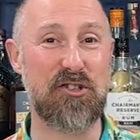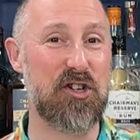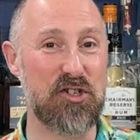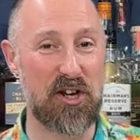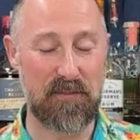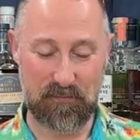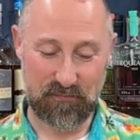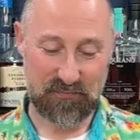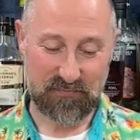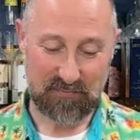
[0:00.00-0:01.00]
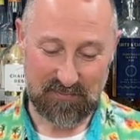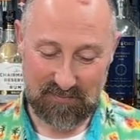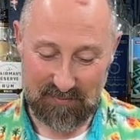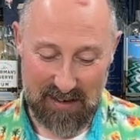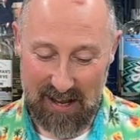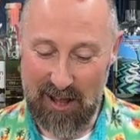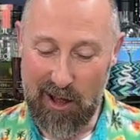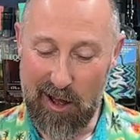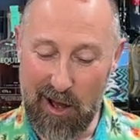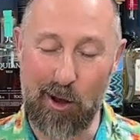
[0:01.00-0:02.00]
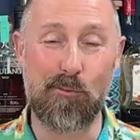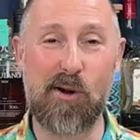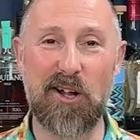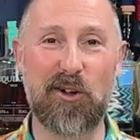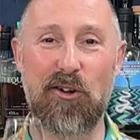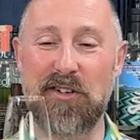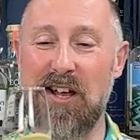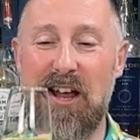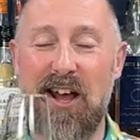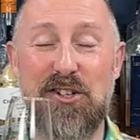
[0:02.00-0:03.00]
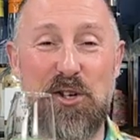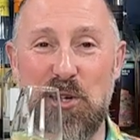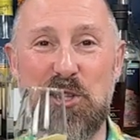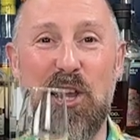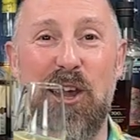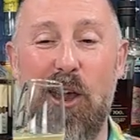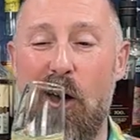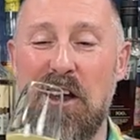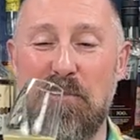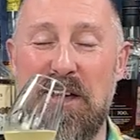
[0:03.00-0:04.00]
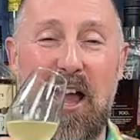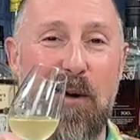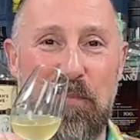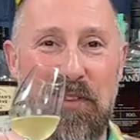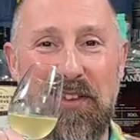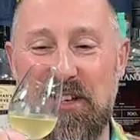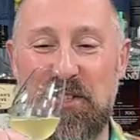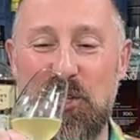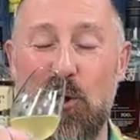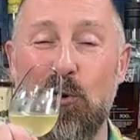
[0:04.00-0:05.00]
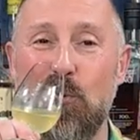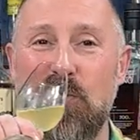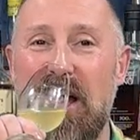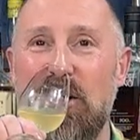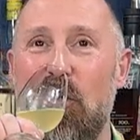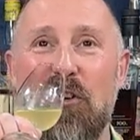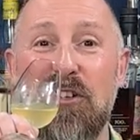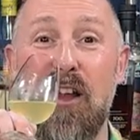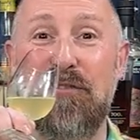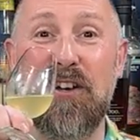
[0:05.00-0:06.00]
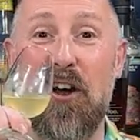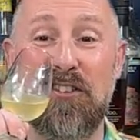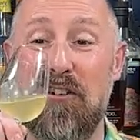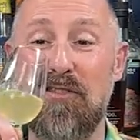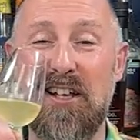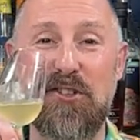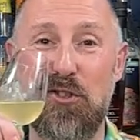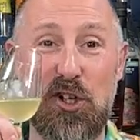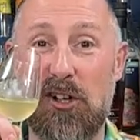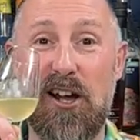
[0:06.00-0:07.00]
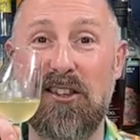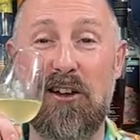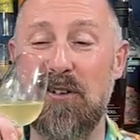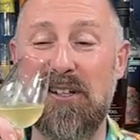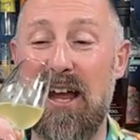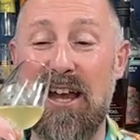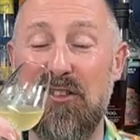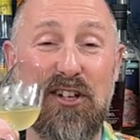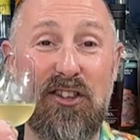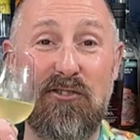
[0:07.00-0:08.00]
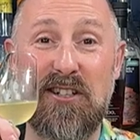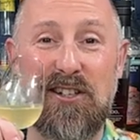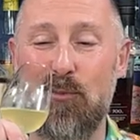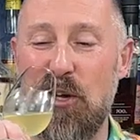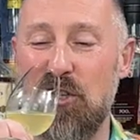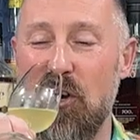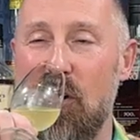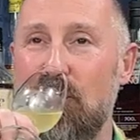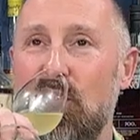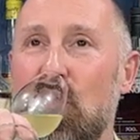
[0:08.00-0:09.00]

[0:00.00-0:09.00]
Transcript: ginger. Oh my God. Just line me up this all day long. Nothing else. I don't need sugar. I don't need anything. Don't need a wedge of lime.